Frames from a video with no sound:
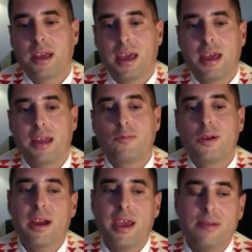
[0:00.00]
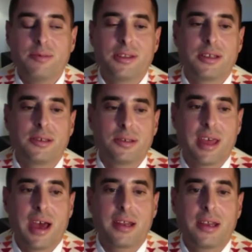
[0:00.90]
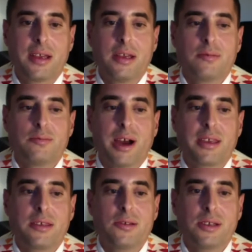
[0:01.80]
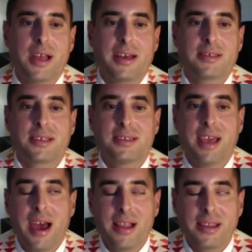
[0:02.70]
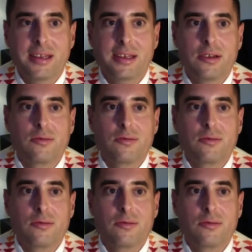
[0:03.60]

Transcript: And we were able to do that by utilizing talent